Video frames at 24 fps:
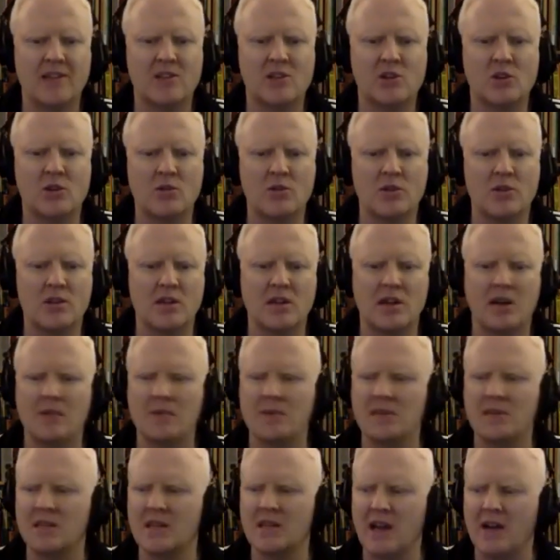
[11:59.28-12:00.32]
and so I
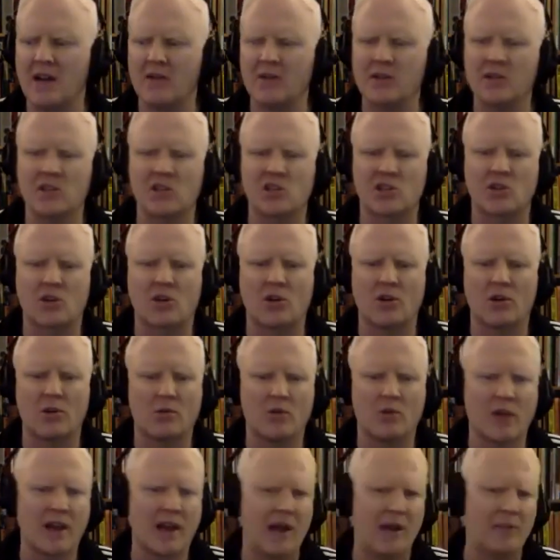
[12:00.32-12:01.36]
mean, how did it start?
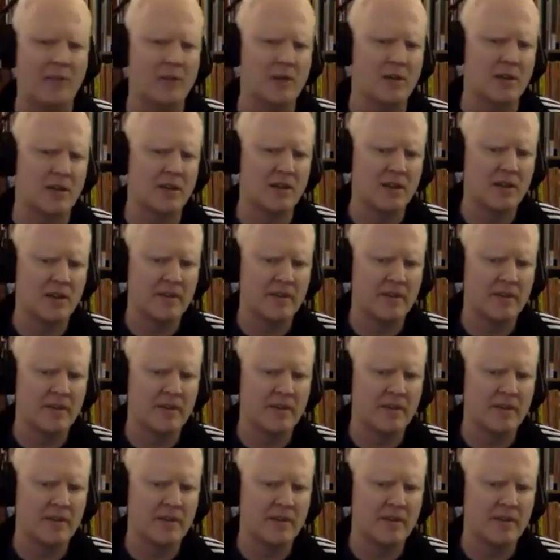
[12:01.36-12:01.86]
What happened?